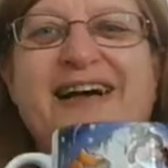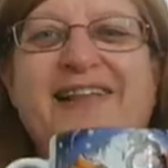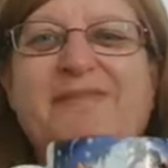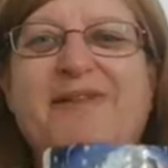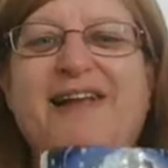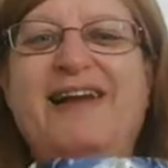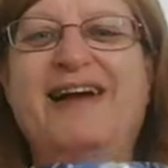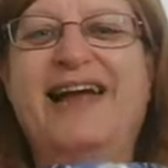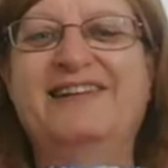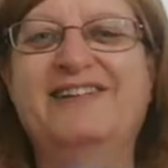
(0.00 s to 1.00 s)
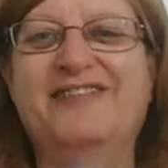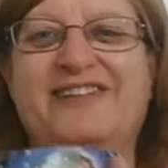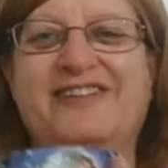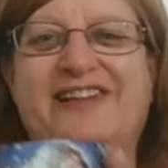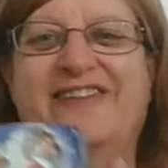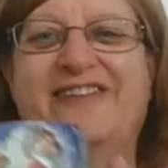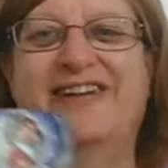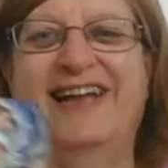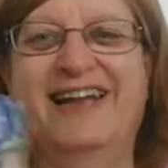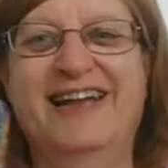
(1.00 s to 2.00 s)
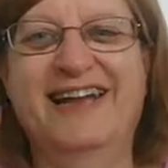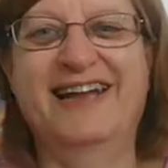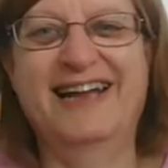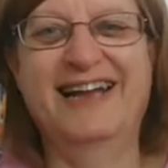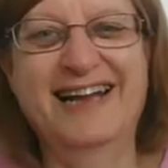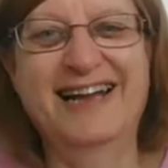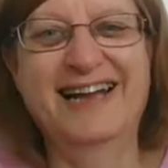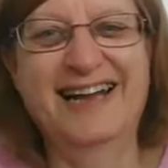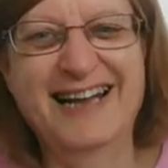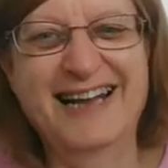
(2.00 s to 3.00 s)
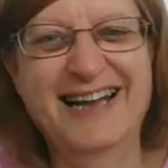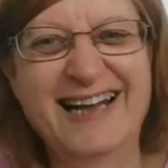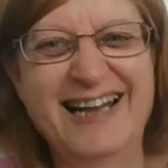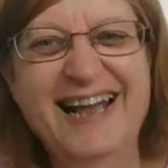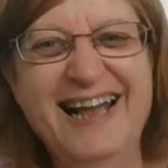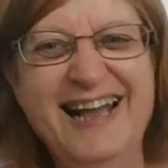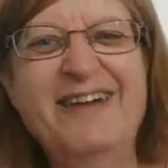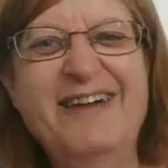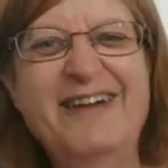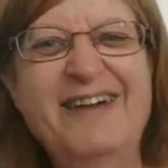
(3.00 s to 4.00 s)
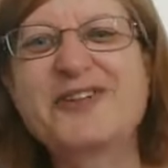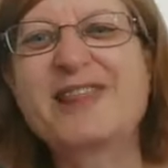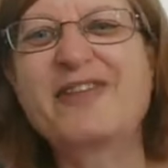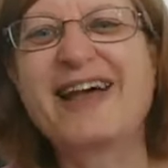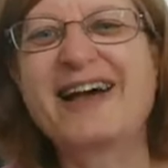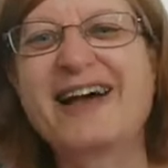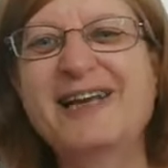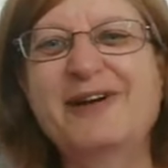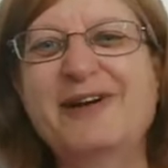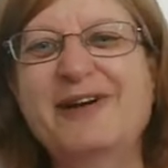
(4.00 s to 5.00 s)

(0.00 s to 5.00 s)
And the be like eight of us going. Yeah, we're going to join them on their honeymoon